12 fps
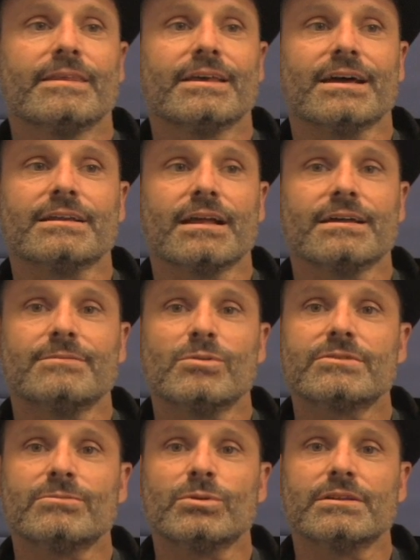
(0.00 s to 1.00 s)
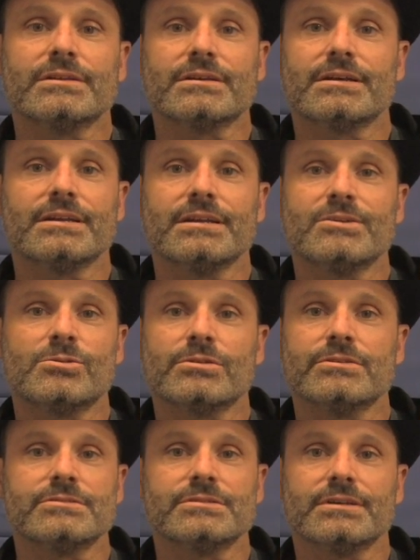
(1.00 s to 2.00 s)
I wasn't willing to cut any
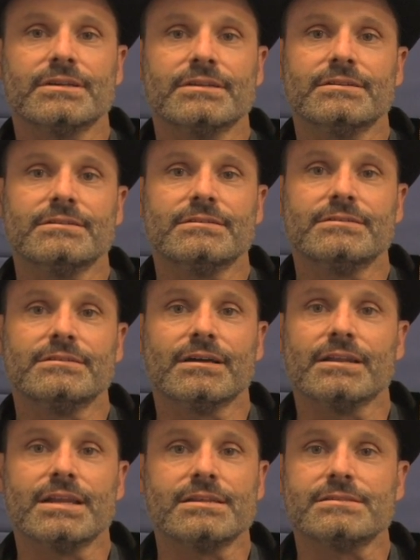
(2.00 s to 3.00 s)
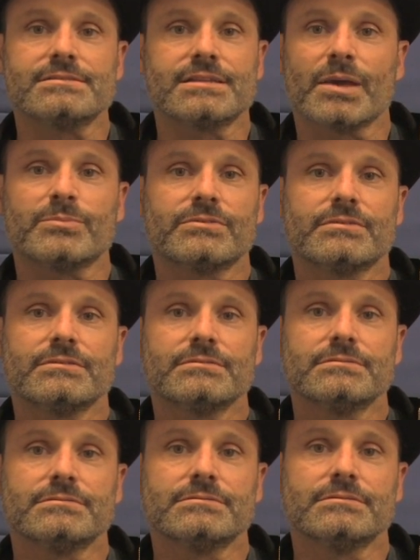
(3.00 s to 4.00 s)
corners on any of the steps.
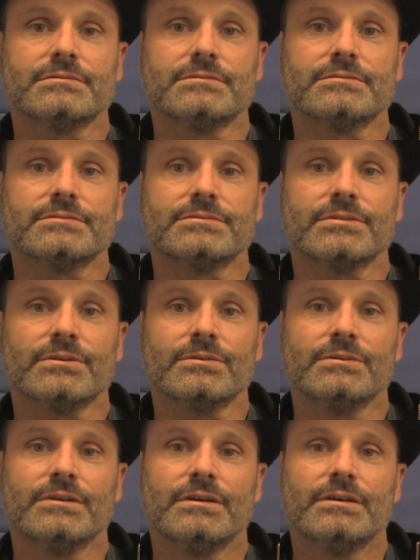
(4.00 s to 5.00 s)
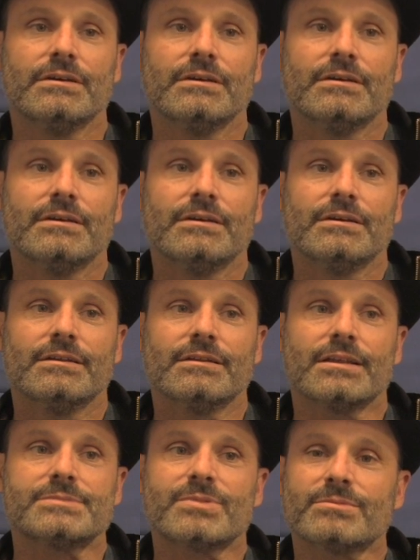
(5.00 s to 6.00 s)
So
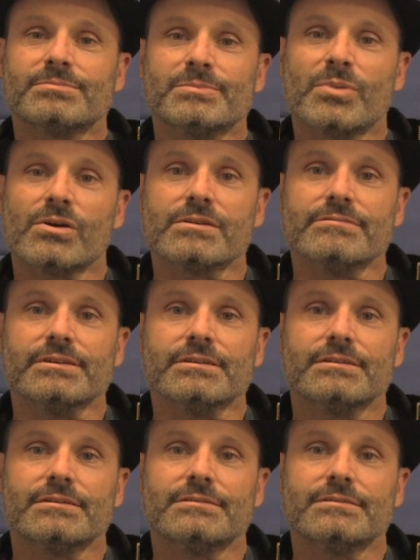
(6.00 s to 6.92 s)
that's probably part of it.